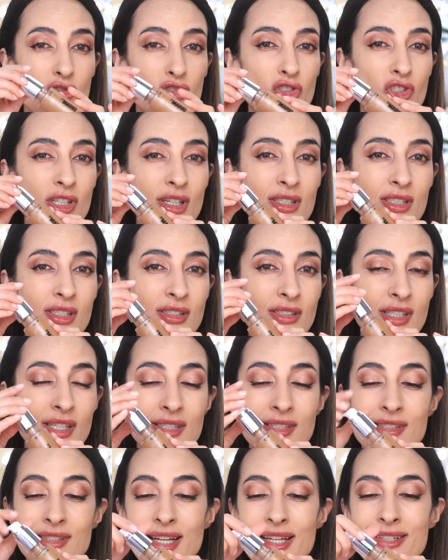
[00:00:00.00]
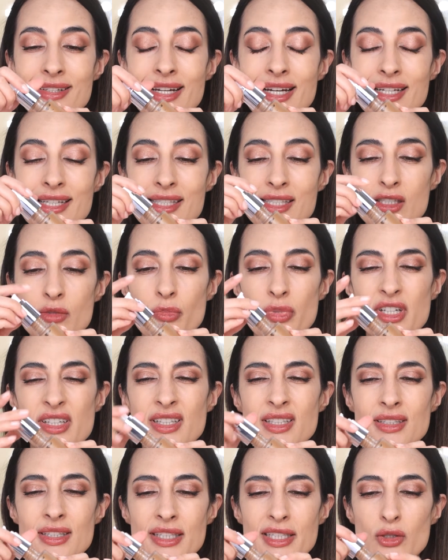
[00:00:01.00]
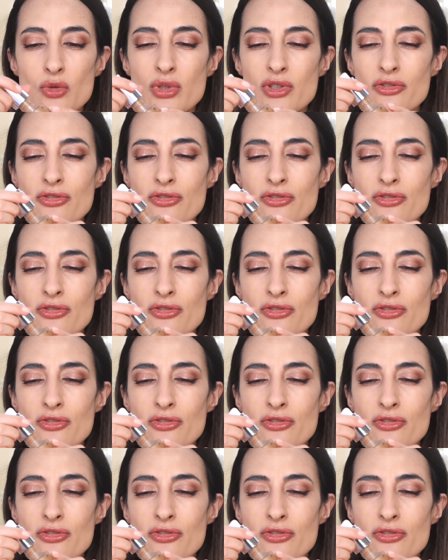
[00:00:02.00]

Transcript: just as nice, but in a liquid